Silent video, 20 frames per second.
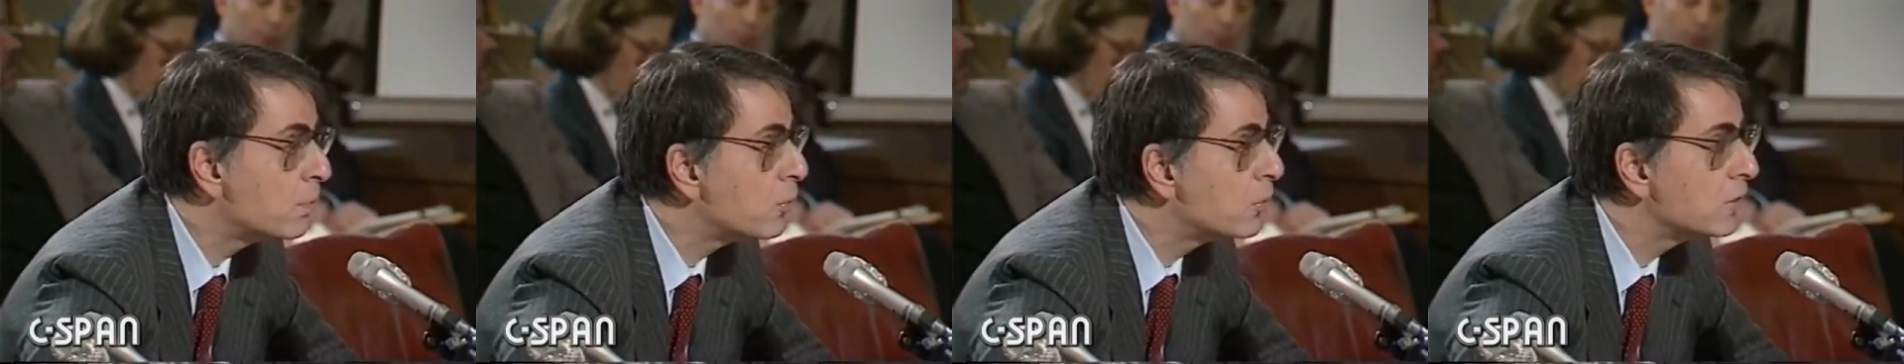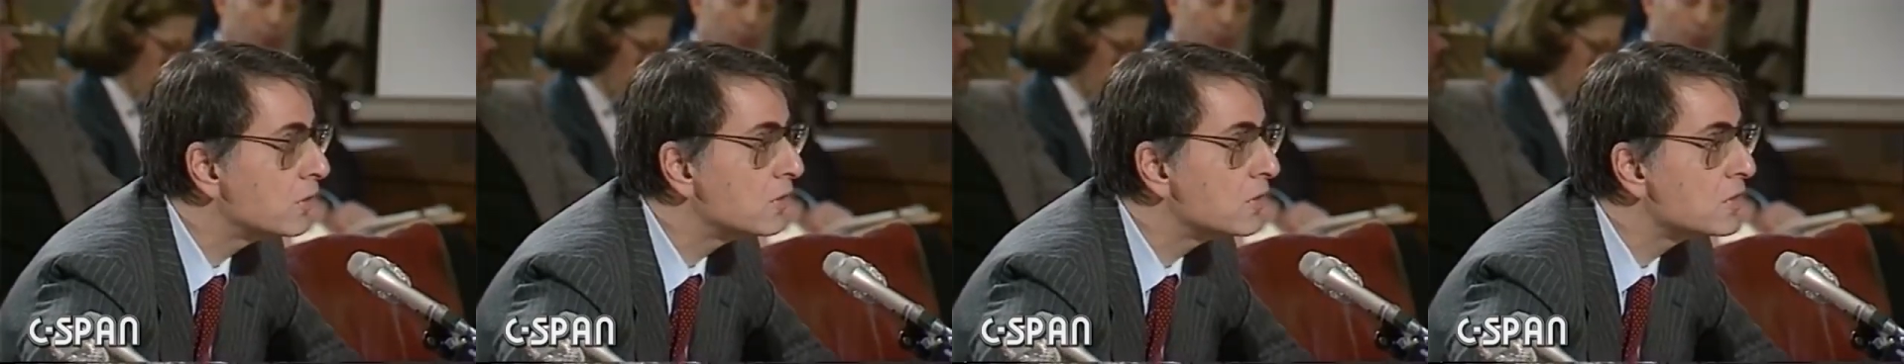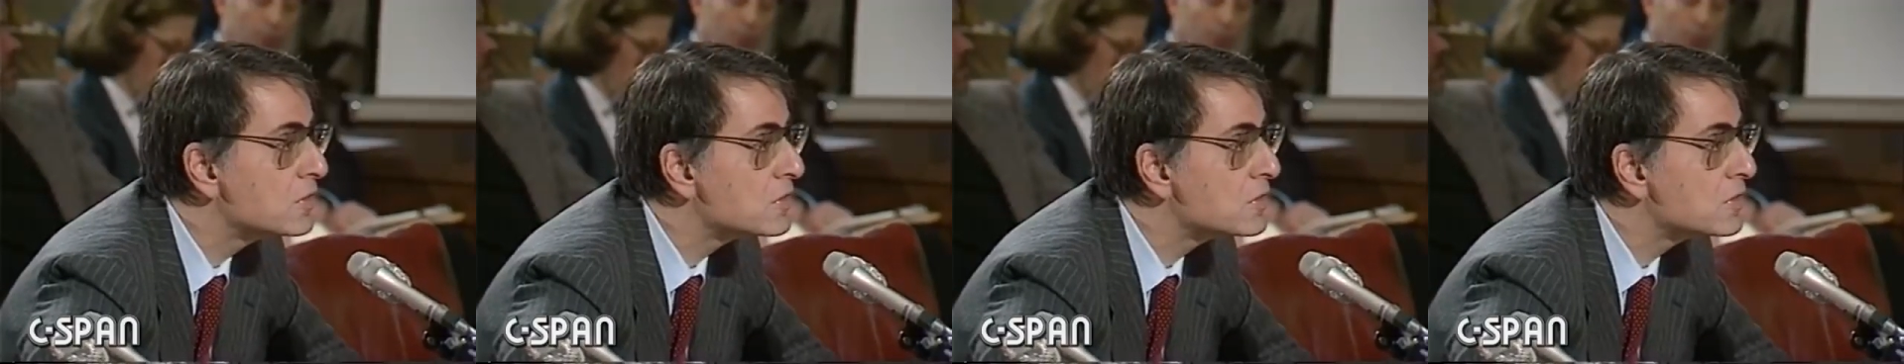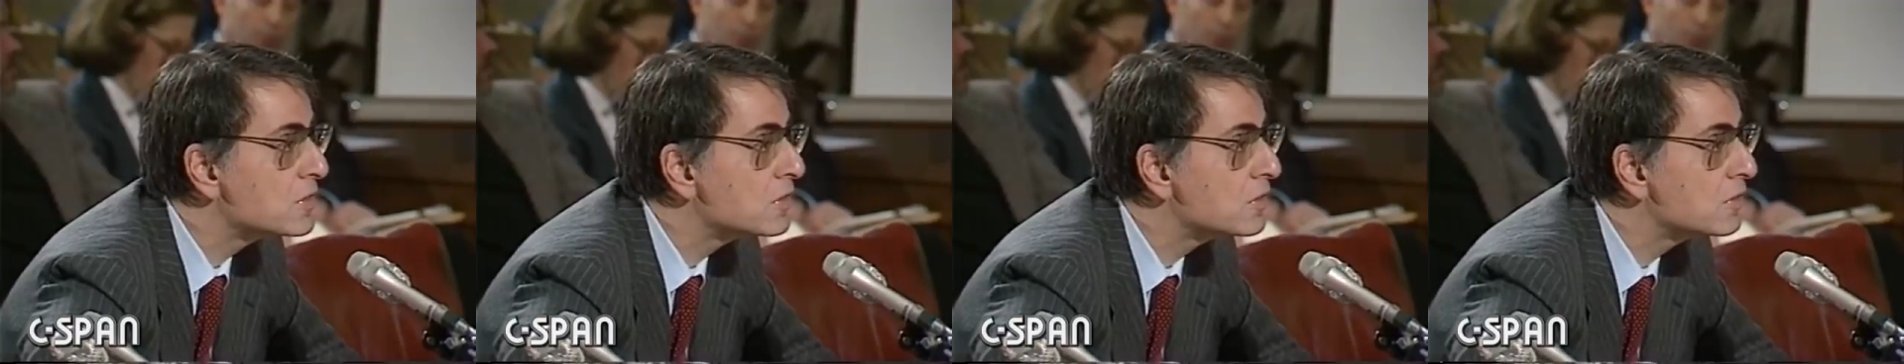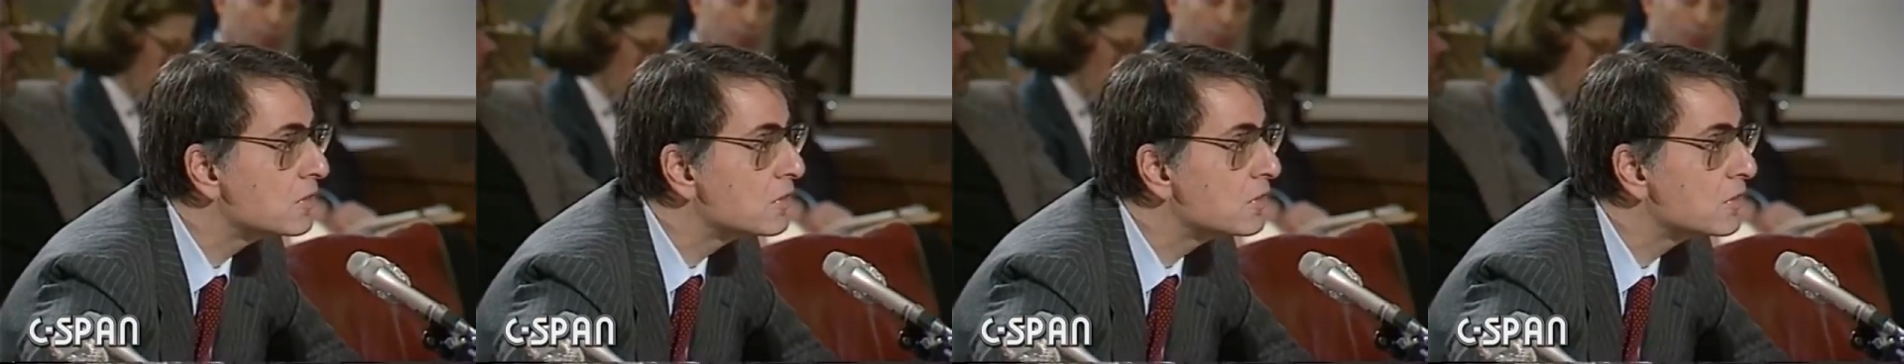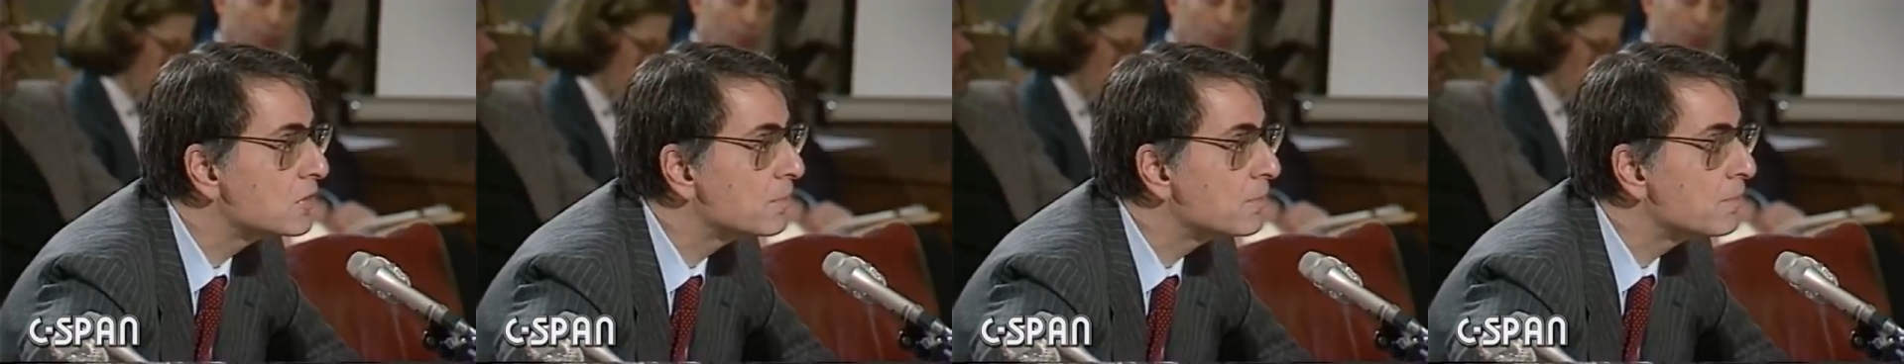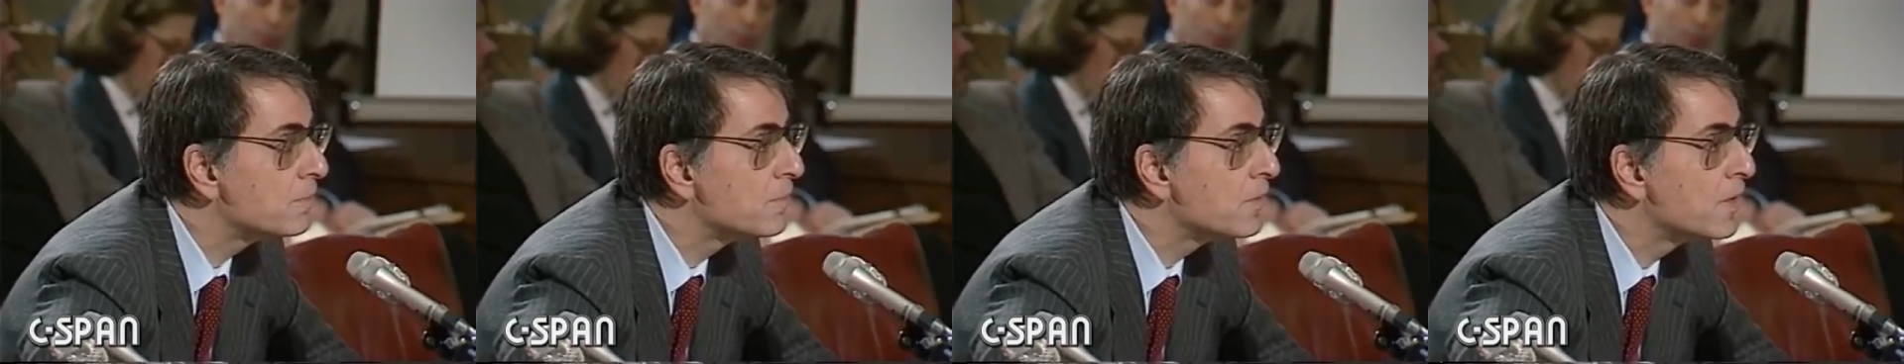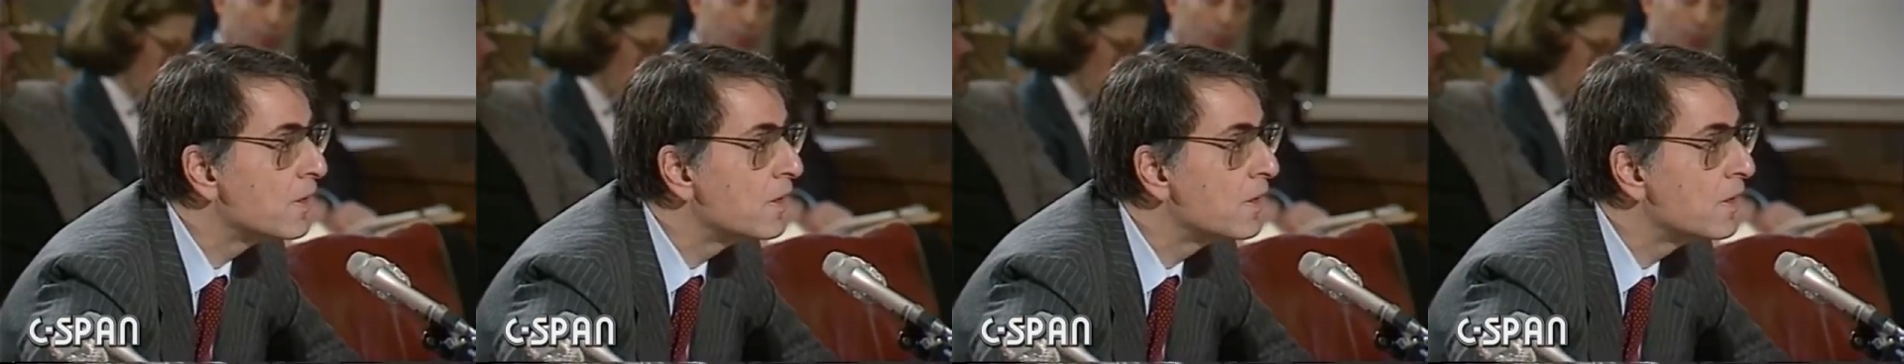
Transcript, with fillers: point is that um,